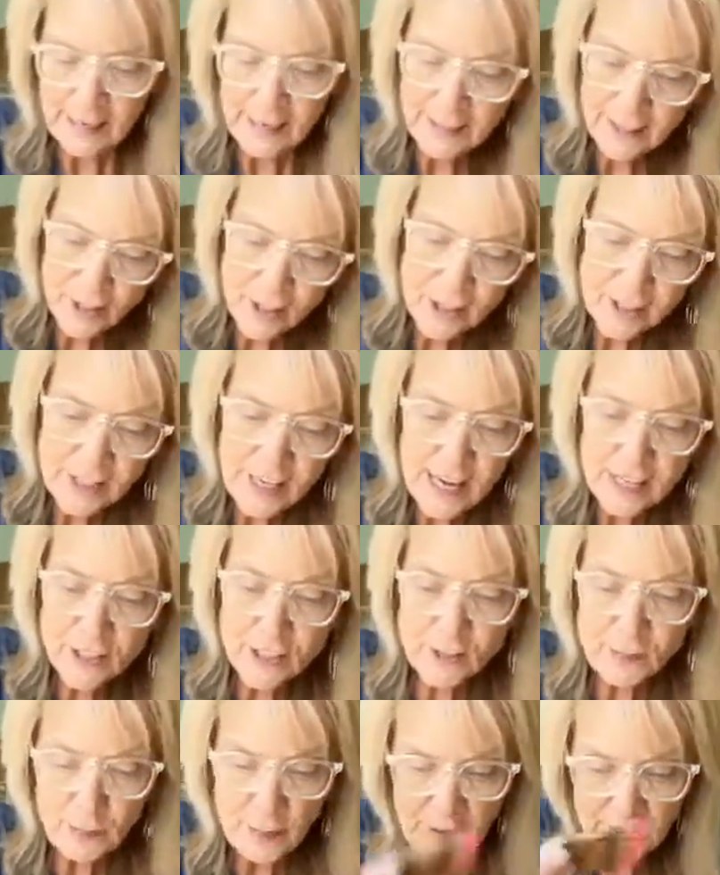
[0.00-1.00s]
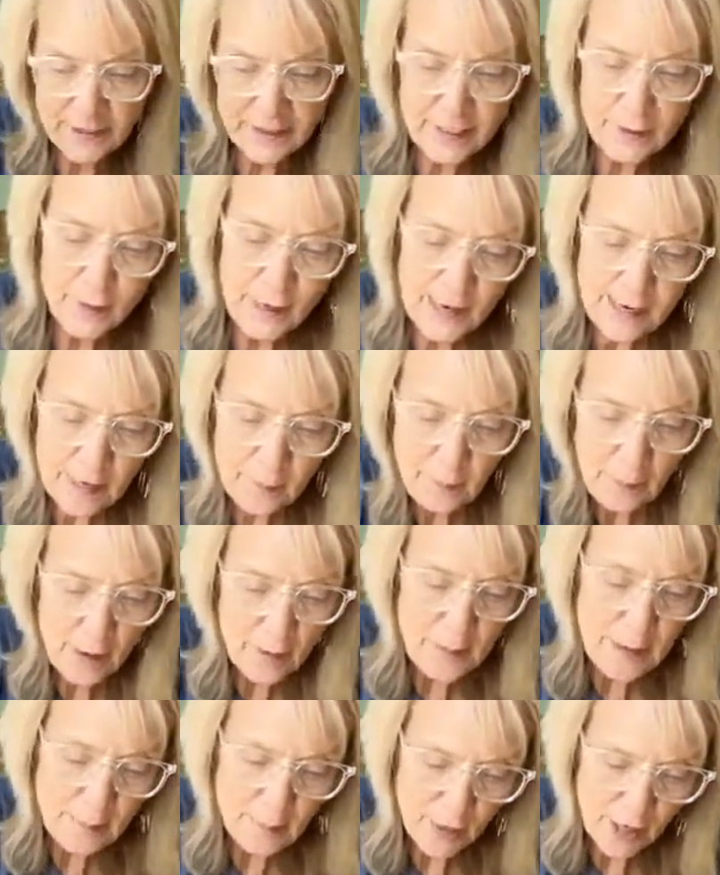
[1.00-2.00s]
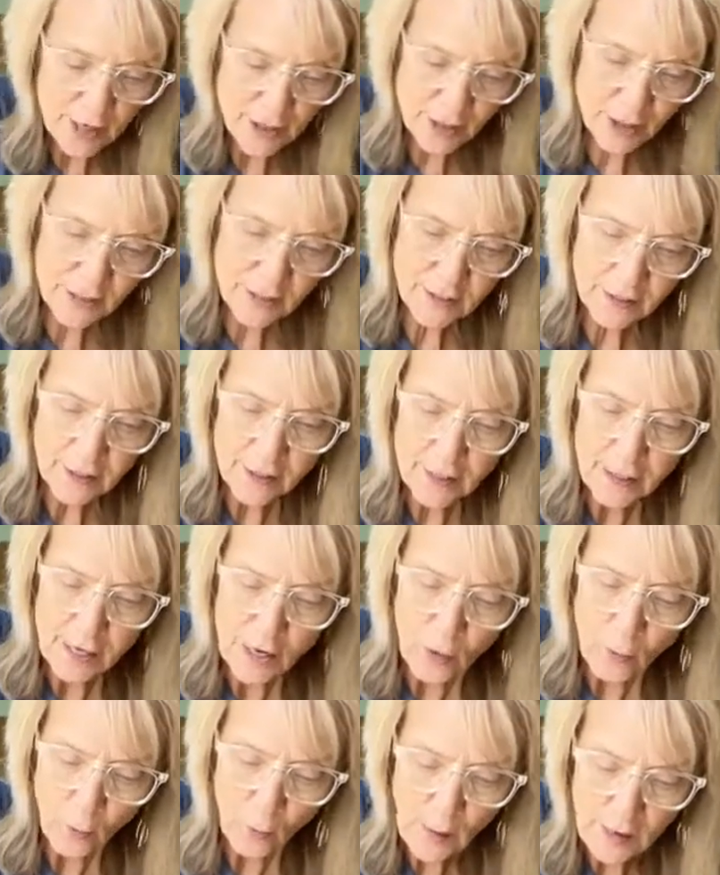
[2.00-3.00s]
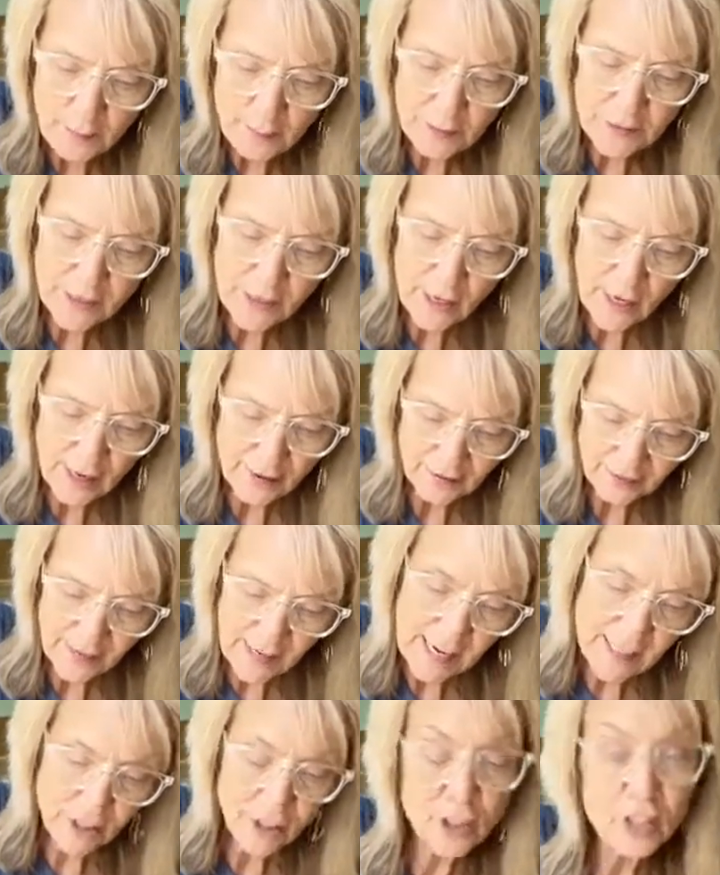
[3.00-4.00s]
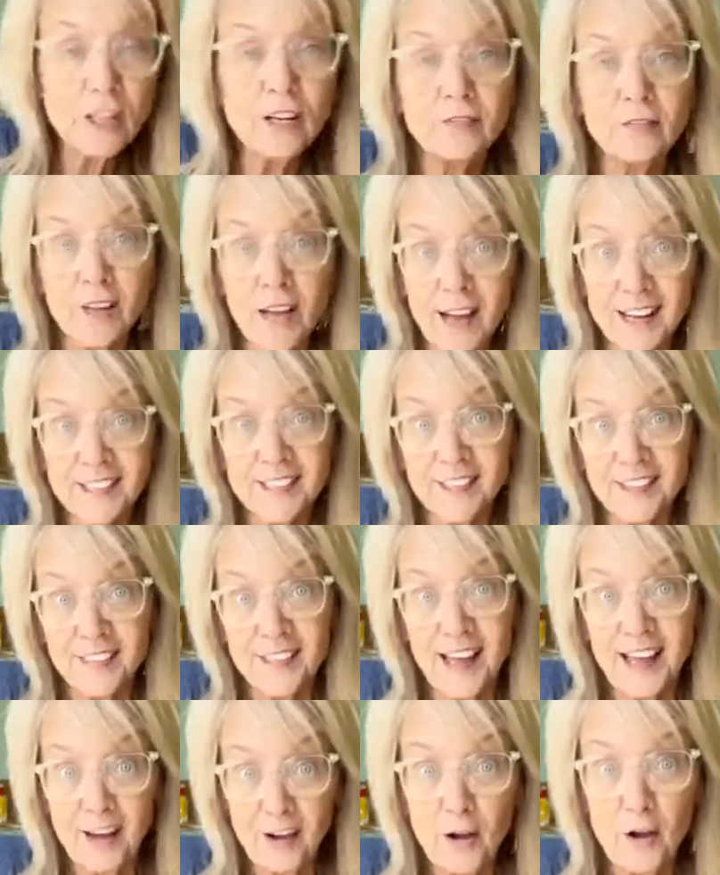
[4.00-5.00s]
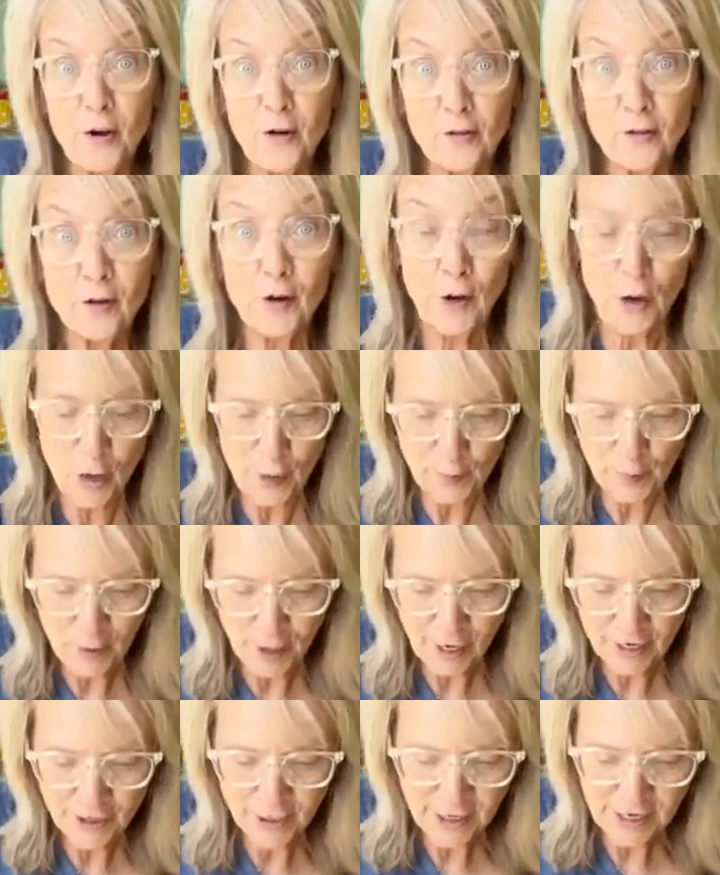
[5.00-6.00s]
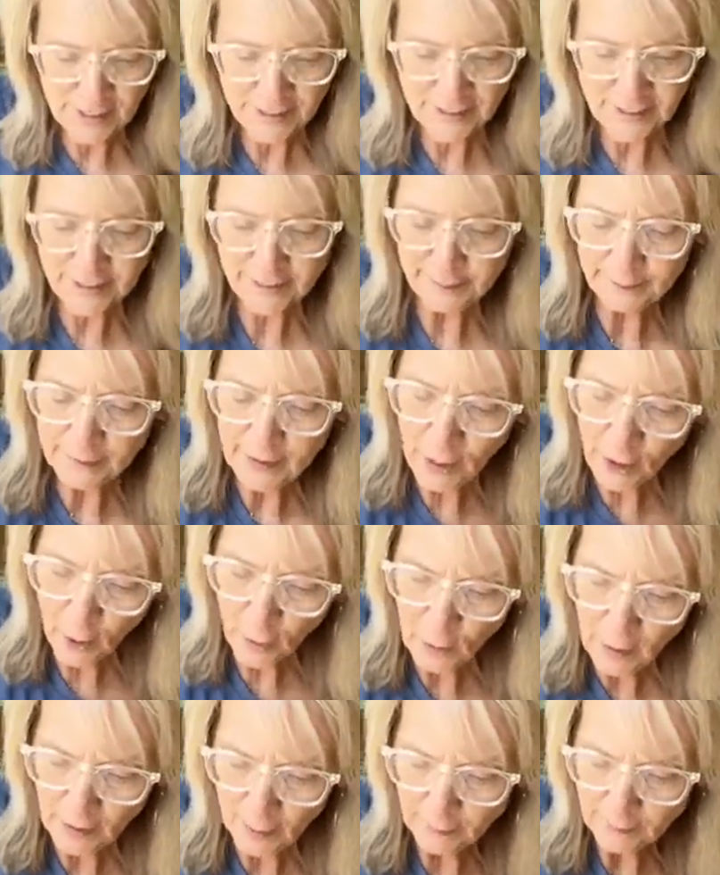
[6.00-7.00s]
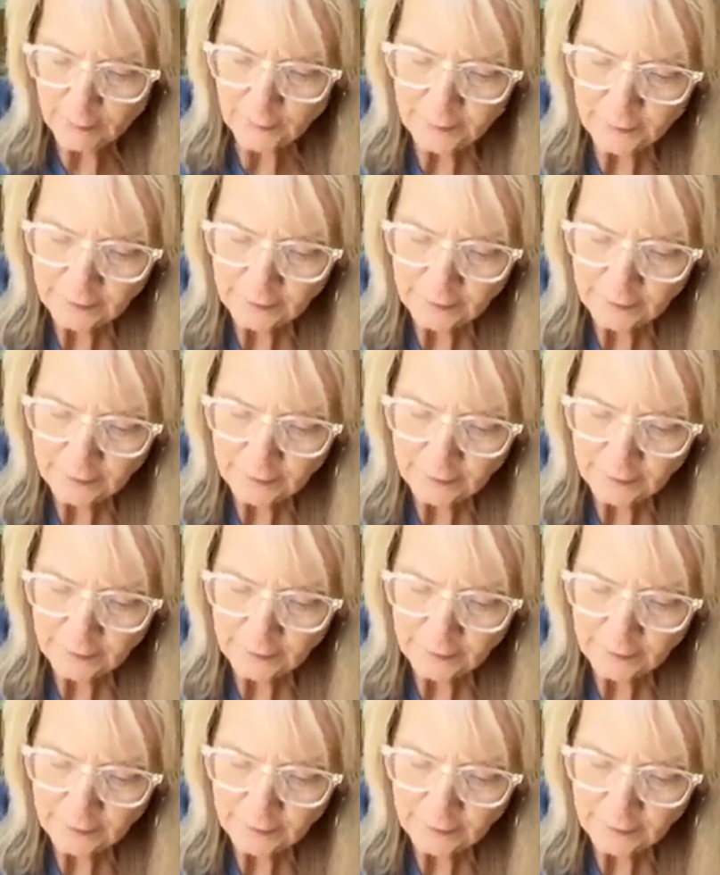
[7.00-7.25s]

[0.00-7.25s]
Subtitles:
And you can see I just picked it right up on my brush and wiped it off. I should have not done that over our project. Oh well.